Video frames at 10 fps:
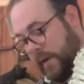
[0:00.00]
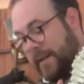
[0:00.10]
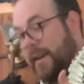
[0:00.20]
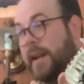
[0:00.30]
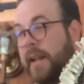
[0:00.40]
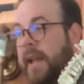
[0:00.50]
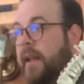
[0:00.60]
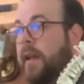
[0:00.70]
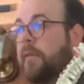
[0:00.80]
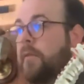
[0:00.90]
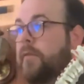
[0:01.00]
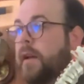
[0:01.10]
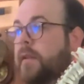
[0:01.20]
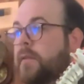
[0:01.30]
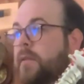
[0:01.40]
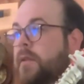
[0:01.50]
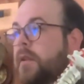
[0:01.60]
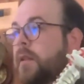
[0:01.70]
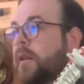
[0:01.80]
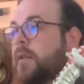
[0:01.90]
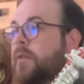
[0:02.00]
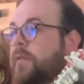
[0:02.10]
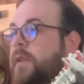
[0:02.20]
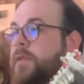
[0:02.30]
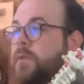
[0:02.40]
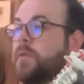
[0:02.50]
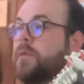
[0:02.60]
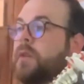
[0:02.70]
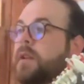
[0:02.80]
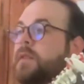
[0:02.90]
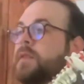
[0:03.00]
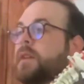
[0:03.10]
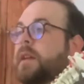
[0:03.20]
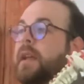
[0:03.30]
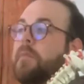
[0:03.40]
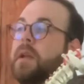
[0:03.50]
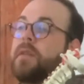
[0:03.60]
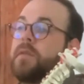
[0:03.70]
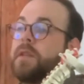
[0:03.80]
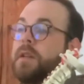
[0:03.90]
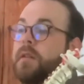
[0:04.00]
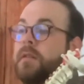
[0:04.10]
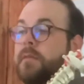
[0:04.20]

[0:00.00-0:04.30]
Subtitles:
here, it can have effect on a lot of your visceral organs. It can make you sick.